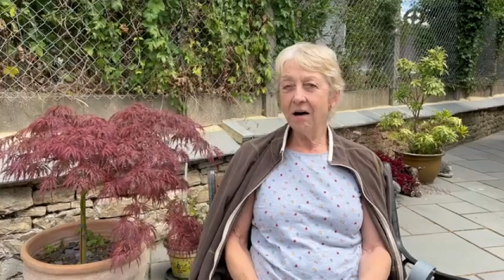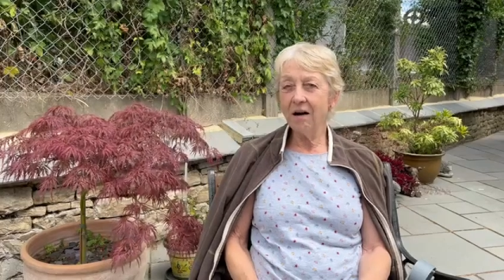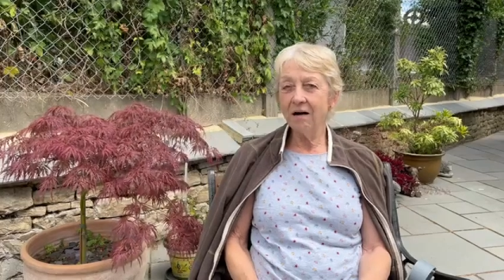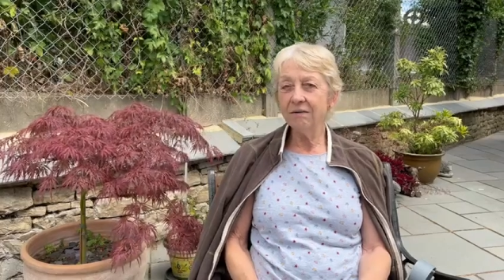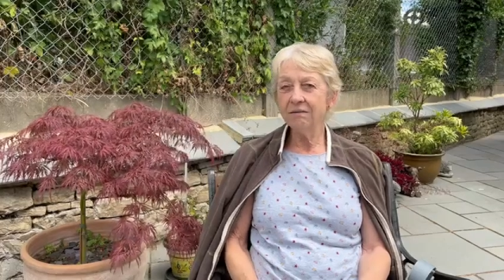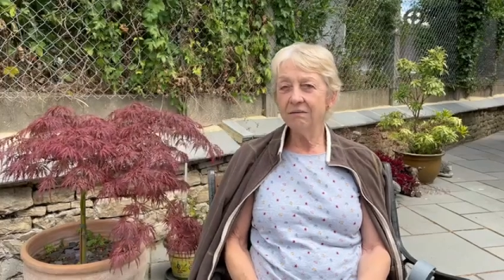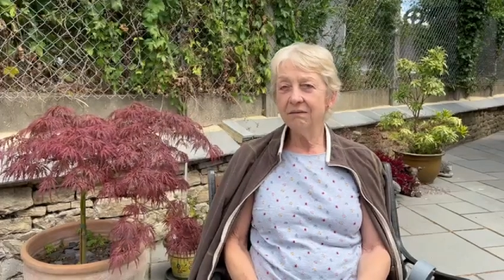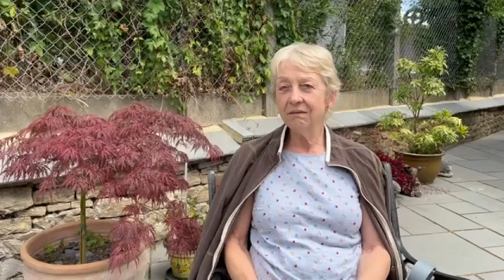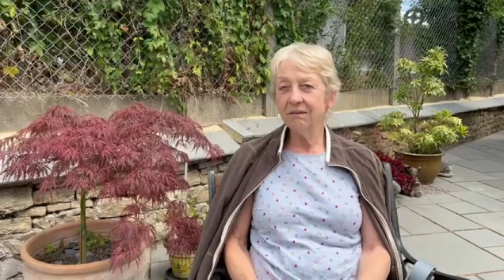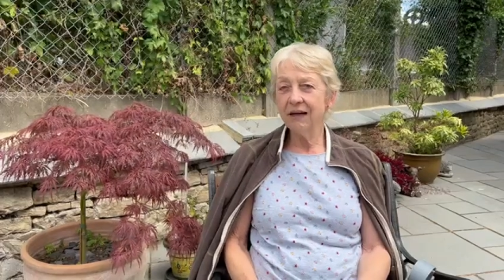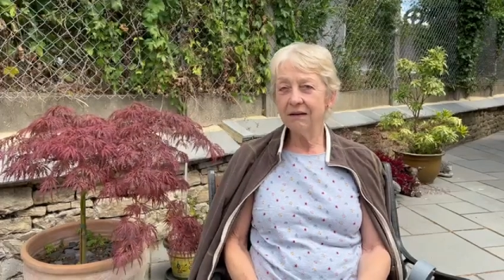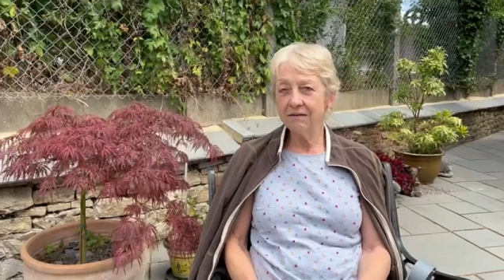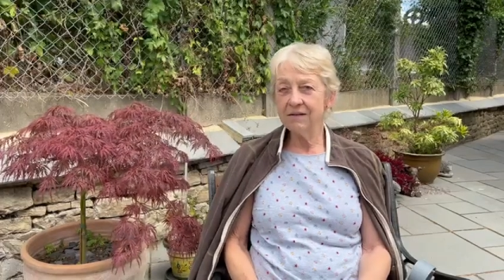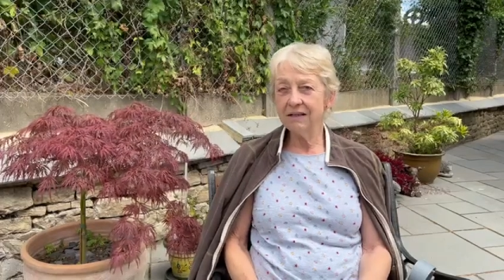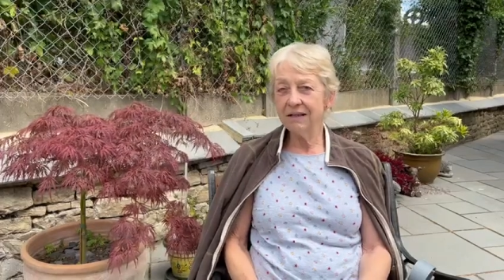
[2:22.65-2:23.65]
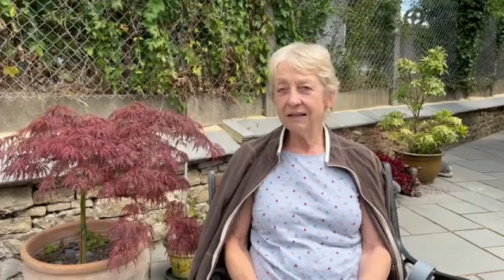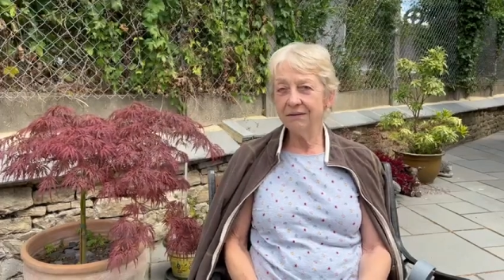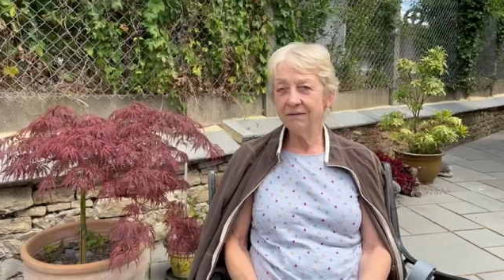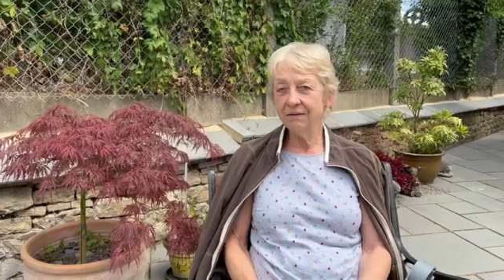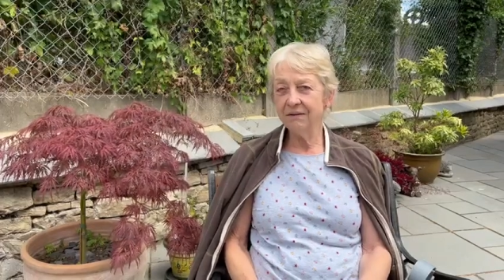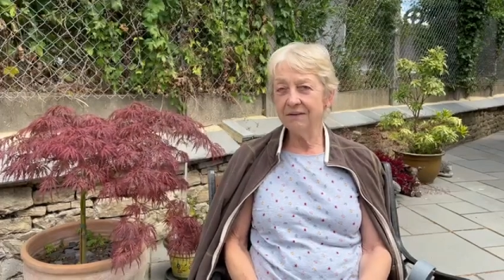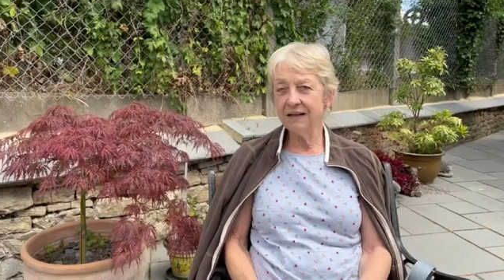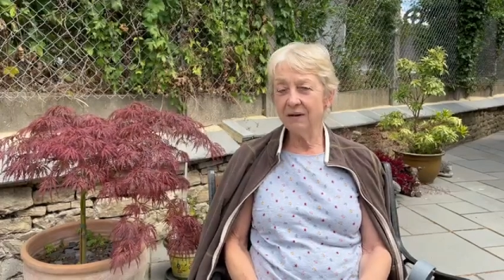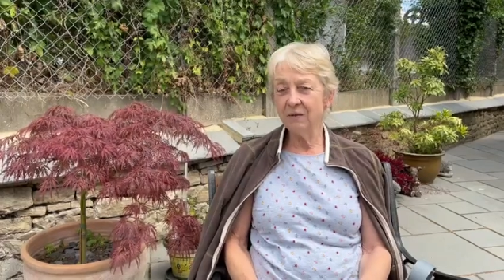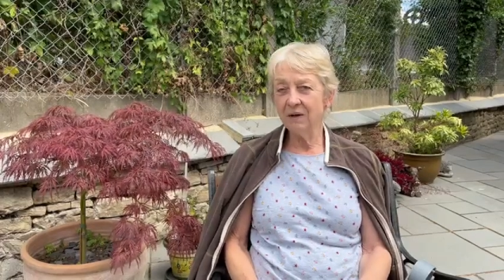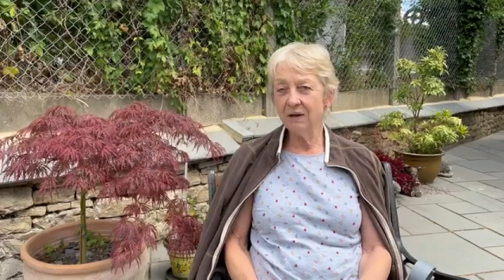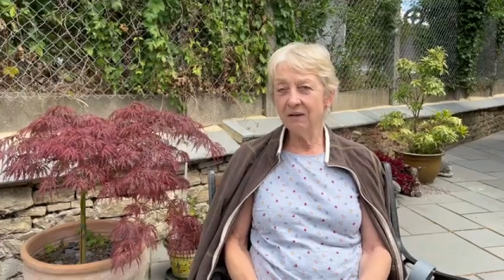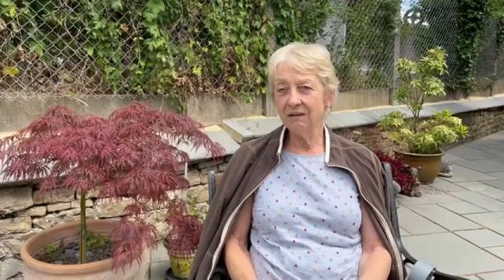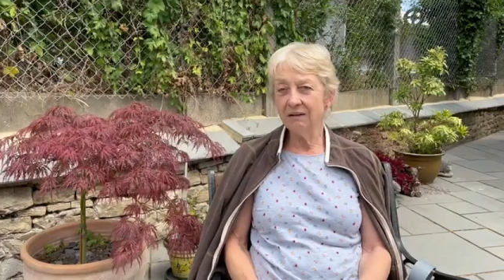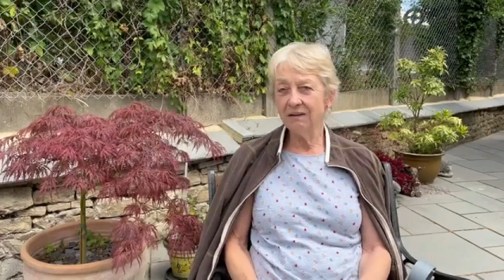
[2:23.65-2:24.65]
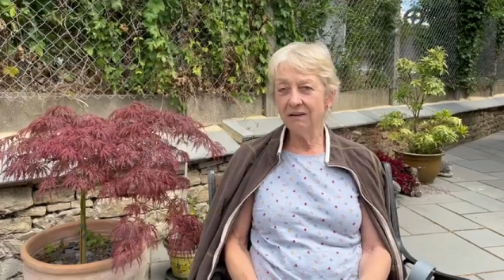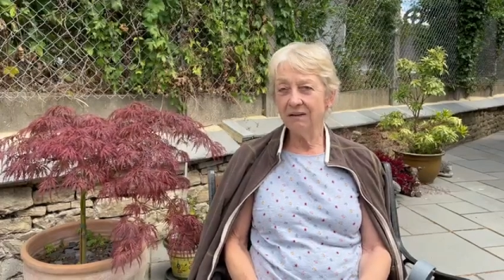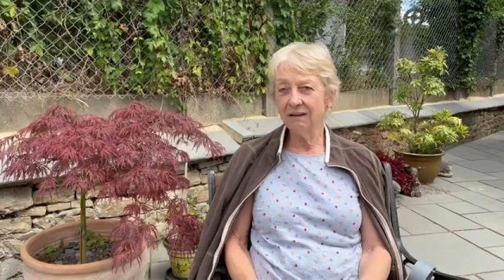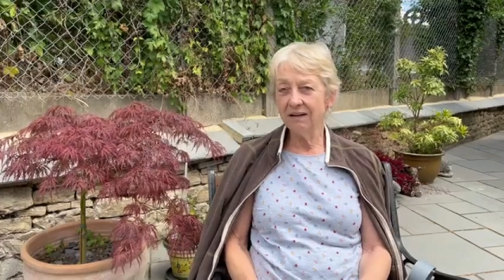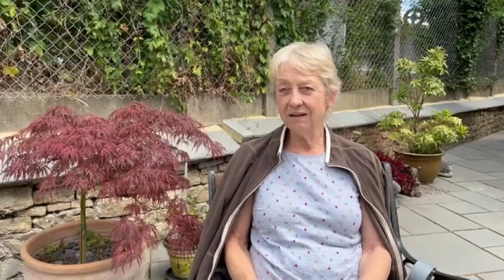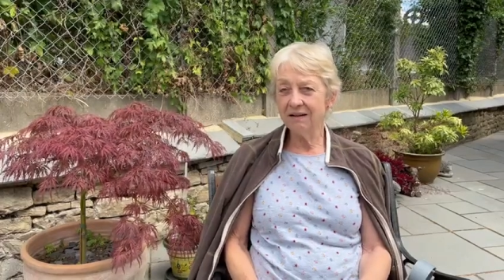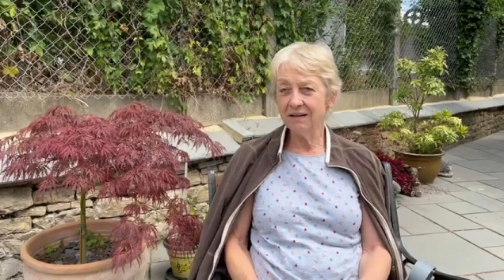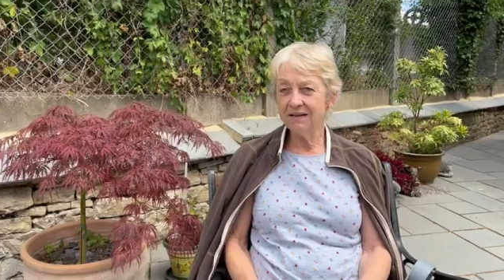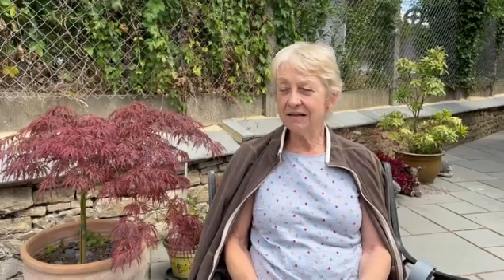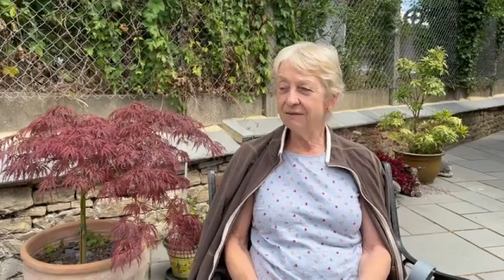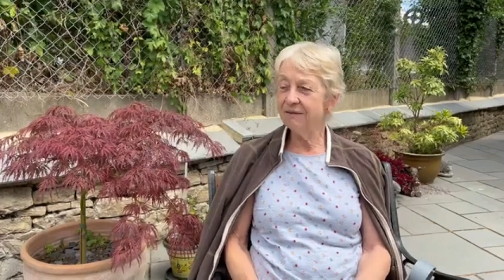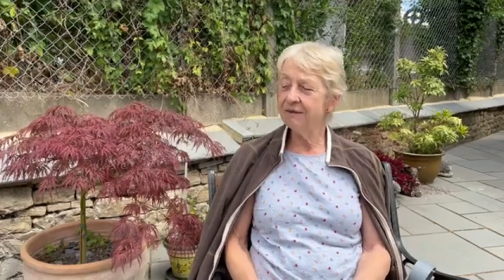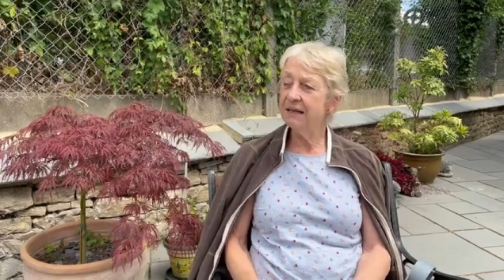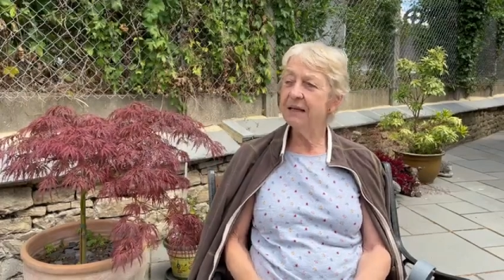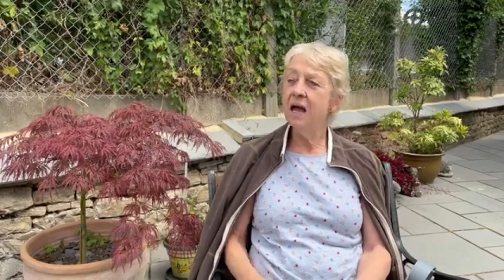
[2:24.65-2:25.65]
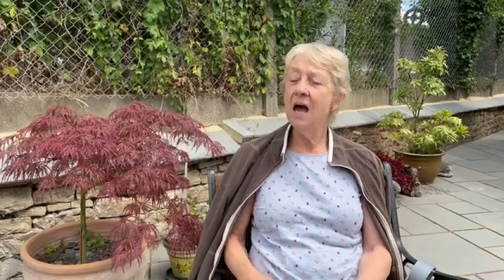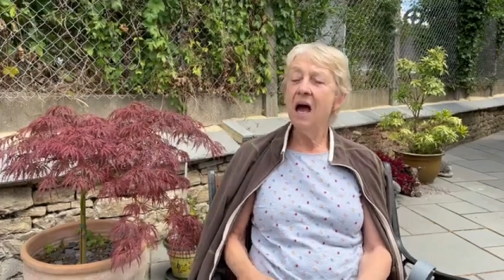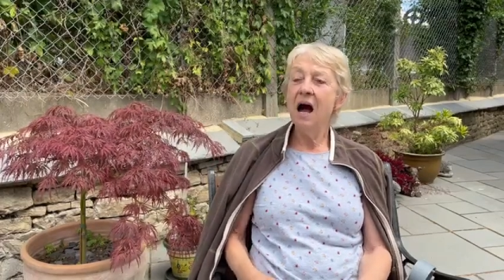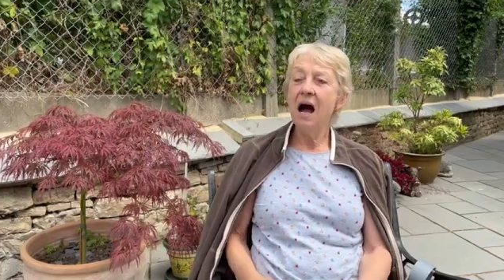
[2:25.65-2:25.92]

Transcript: on how delightful they were and everything.